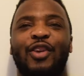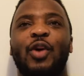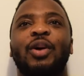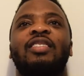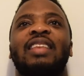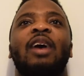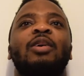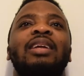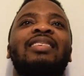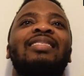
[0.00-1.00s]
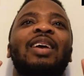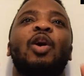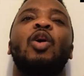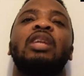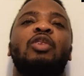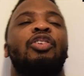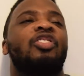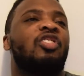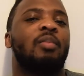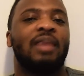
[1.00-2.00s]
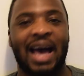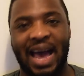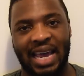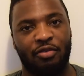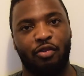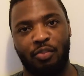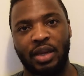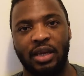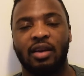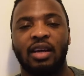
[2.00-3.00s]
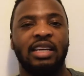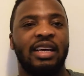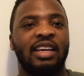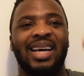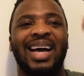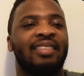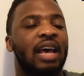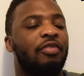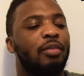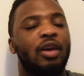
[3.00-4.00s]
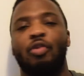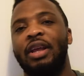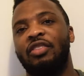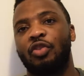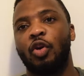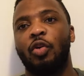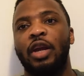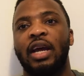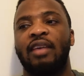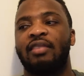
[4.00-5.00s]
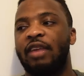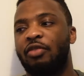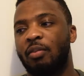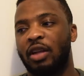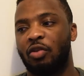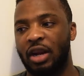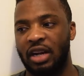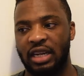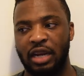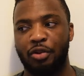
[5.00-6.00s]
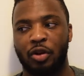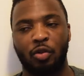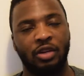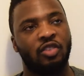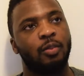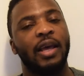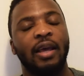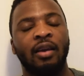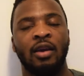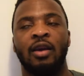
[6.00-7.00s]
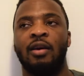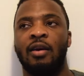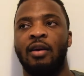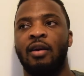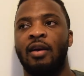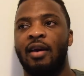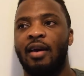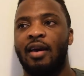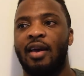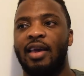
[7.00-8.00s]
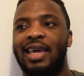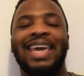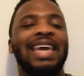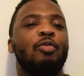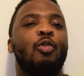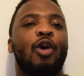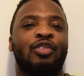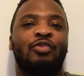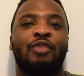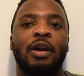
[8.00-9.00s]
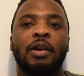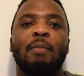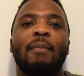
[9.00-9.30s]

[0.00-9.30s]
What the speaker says: Flow and style, this is the only criticism that I have of Meek. Aside from the great story, aside from the great lyrical display, he was very